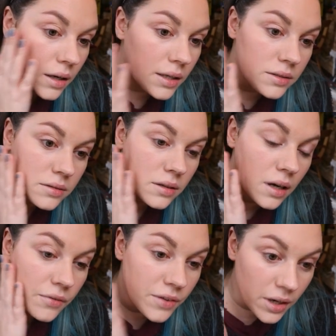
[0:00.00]
It,
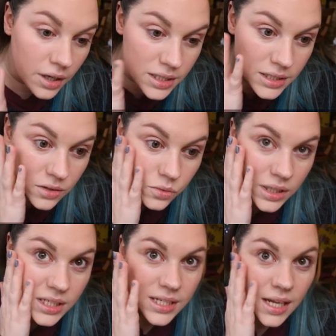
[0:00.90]
I feel like I still
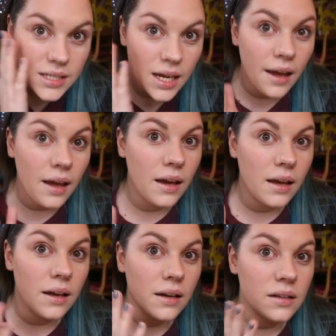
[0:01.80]
want to set it
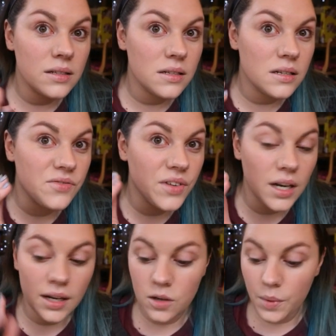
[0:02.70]
because it does
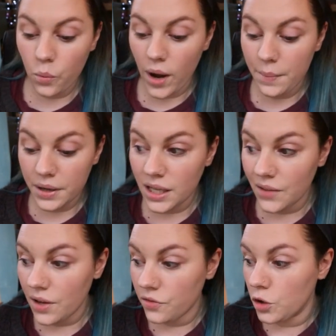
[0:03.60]
feel a little bit wet. I'm going to
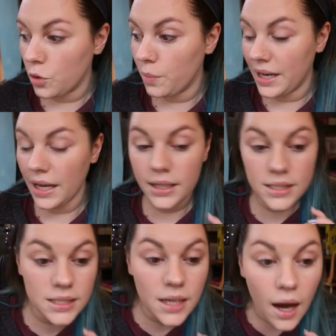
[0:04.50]
give it a few more minutes.